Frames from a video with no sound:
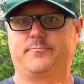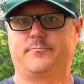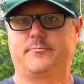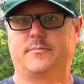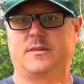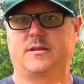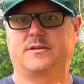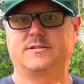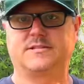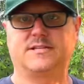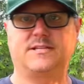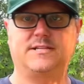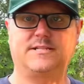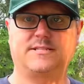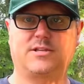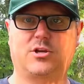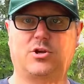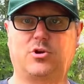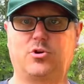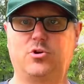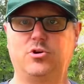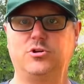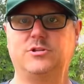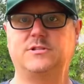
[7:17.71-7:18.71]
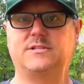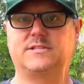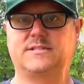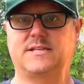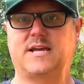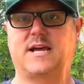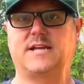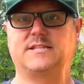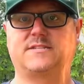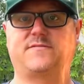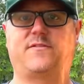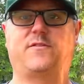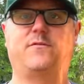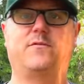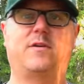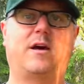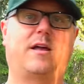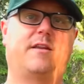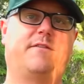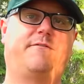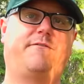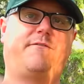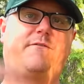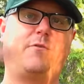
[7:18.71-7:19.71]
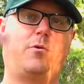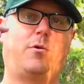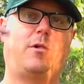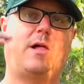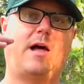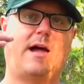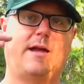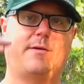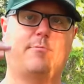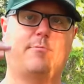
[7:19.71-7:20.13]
because it is a good size if you've got a full height